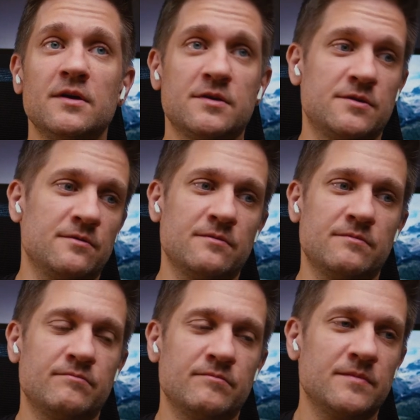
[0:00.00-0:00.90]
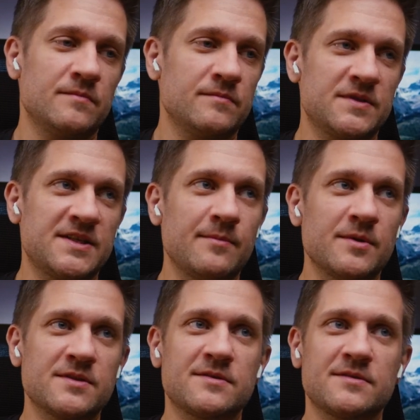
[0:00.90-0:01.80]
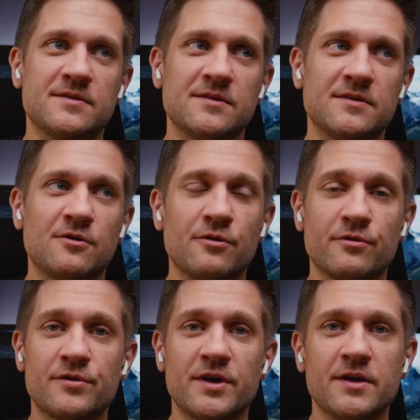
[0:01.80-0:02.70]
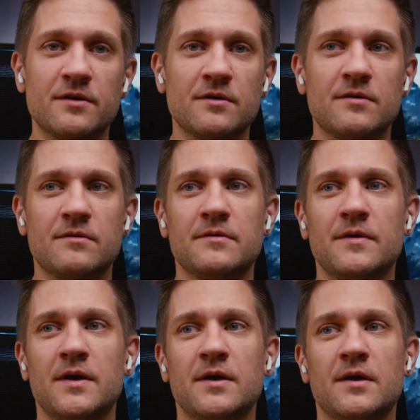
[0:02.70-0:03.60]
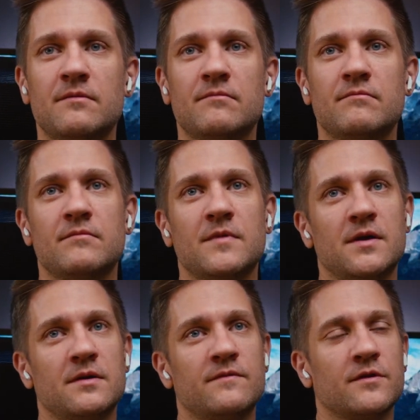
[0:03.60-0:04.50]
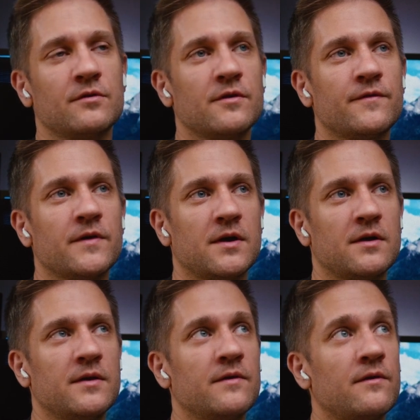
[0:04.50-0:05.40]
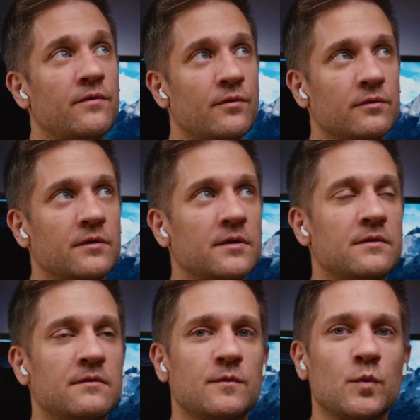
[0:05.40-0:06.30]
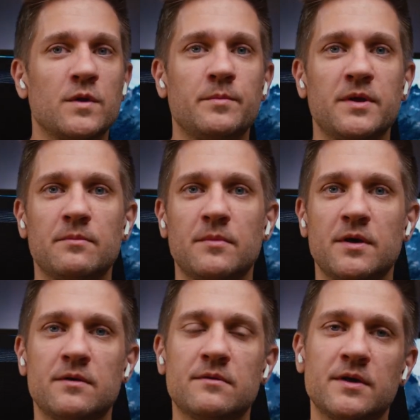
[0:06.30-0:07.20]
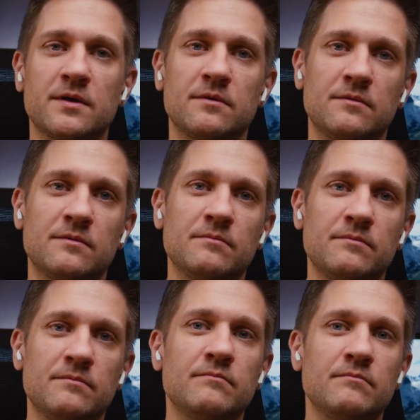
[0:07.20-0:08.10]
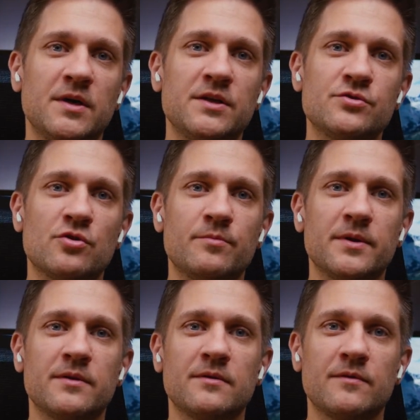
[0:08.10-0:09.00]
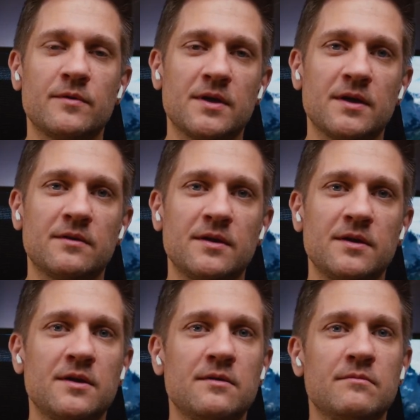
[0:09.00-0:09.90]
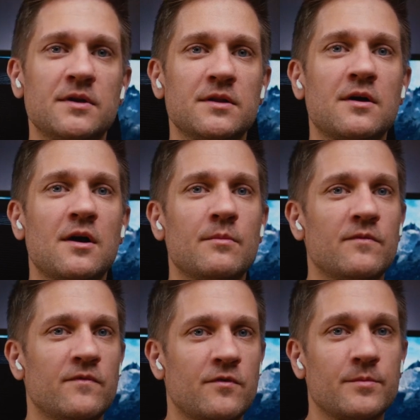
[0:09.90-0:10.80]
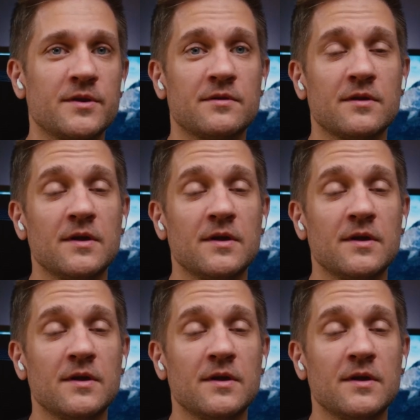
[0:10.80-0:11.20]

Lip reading: So same as color grading and photography, I never thought it will be my main job and I will get any income from it.